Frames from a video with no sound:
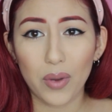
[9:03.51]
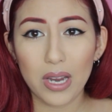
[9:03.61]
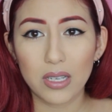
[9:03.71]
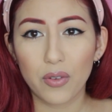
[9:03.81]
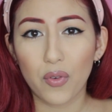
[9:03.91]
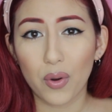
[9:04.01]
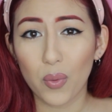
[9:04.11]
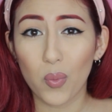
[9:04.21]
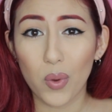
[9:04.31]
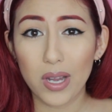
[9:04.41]
great
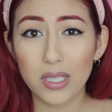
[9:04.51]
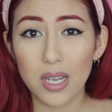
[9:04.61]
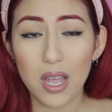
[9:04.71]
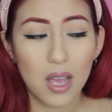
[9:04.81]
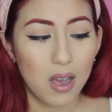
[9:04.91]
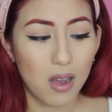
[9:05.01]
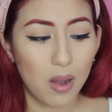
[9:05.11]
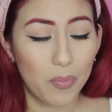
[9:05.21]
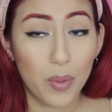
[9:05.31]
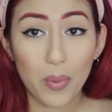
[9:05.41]
for what
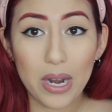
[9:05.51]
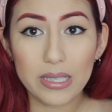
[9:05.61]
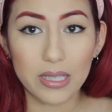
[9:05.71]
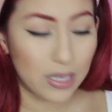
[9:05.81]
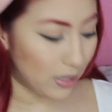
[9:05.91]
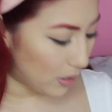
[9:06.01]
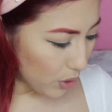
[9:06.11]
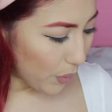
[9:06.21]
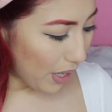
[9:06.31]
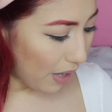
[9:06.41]
the price is.
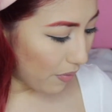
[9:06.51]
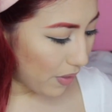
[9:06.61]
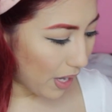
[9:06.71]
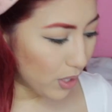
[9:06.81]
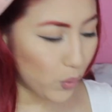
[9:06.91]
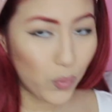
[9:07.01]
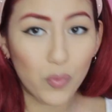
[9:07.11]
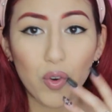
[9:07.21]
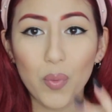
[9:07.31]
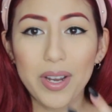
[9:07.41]
So I have that
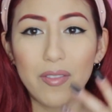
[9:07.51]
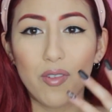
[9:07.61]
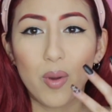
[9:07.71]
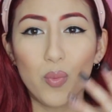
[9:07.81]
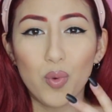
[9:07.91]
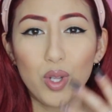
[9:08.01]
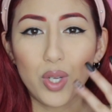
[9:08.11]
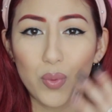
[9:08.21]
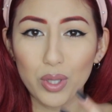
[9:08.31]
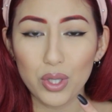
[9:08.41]
for whenever I'm
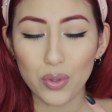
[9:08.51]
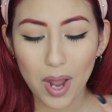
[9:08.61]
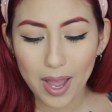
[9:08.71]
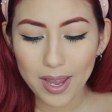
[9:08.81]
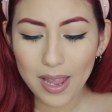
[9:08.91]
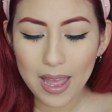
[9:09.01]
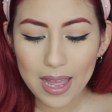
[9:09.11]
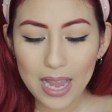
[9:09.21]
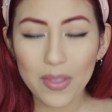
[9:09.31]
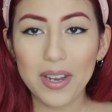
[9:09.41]
really dry.
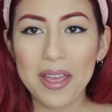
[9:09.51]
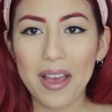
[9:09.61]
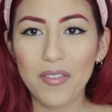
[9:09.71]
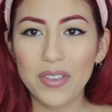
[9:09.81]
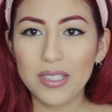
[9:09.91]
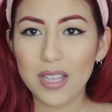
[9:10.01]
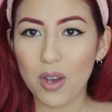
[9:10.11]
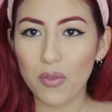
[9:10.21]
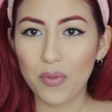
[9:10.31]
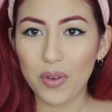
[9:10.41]
And then I have this
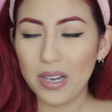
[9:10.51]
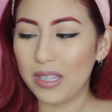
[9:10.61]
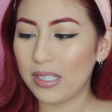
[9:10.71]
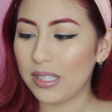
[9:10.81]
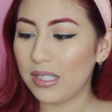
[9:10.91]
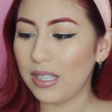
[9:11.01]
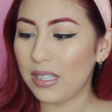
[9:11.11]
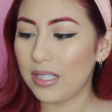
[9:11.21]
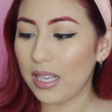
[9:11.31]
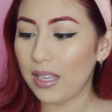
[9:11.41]
e.l.f. one. This is
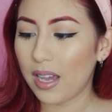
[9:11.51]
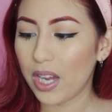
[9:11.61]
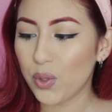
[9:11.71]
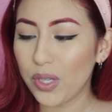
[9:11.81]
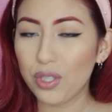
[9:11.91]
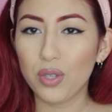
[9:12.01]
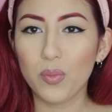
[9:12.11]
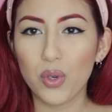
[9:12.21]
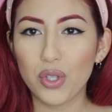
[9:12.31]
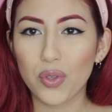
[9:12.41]
the Daily Hydration
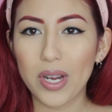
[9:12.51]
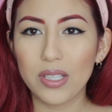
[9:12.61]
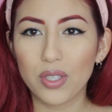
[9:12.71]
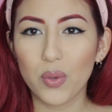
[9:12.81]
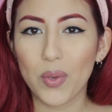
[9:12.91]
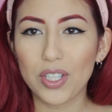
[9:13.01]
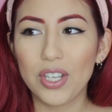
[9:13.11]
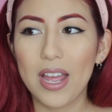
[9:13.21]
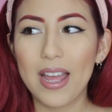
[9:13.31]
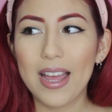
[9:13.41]
Moisturizer, which